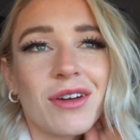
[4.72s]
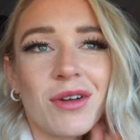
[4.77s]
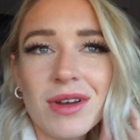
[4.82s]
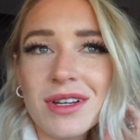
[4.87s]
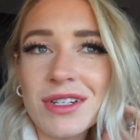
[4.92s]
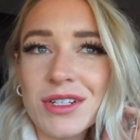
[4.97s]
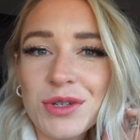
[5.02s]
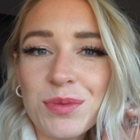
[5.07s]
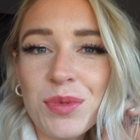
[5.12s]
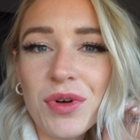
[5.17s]

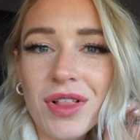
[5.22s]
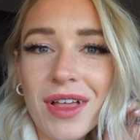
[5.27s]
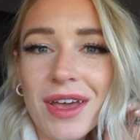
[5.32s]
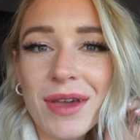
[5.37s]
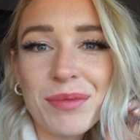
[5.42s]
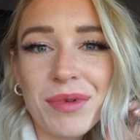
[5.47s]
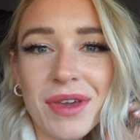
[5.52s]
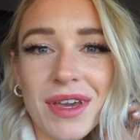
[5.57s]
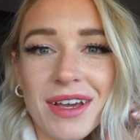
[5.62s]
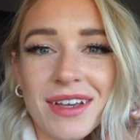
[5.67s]
going
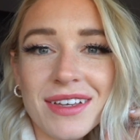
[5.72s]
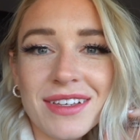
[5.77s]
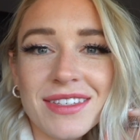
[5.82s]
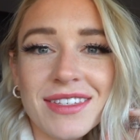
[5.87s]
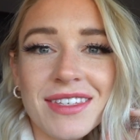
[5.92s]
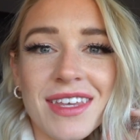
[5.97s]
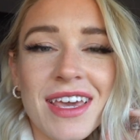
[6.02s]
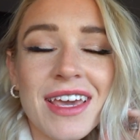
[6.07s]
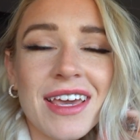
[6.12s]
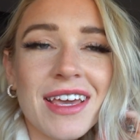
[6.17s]
Chipotle
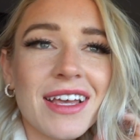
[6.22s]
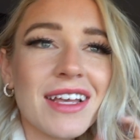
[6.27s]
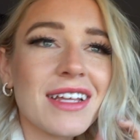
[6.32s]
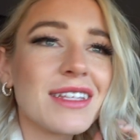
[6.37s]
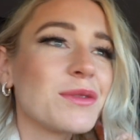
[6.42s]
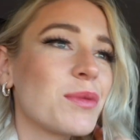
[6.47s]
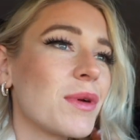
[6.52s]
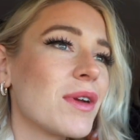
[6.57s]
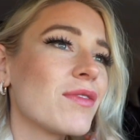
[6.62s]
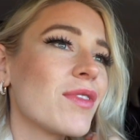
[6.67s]
because
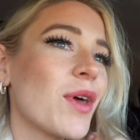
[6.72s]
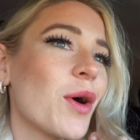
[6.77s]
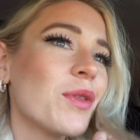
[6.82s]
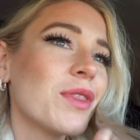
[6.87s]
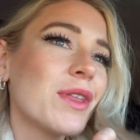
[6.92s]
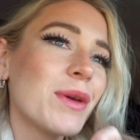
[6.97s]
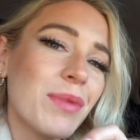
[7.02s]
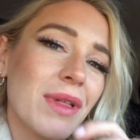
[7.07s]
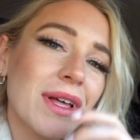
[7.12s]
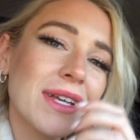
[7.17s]
it's one of the
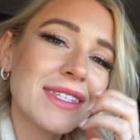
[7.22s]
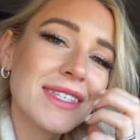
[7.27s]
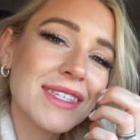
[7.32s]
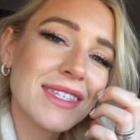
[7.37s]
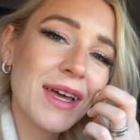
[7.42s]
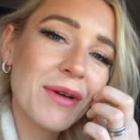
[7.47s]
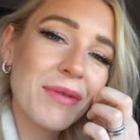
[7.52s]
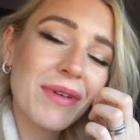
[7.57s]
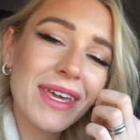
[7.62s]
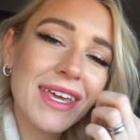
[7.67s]
only
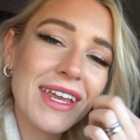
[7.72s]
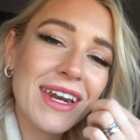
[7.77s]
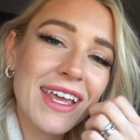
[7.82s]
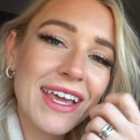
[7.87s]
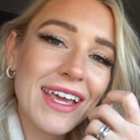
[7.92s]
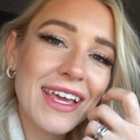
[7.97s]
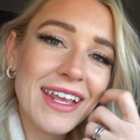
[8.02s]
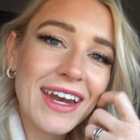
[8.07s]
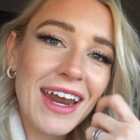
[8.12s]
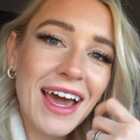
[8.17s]
places that we can eat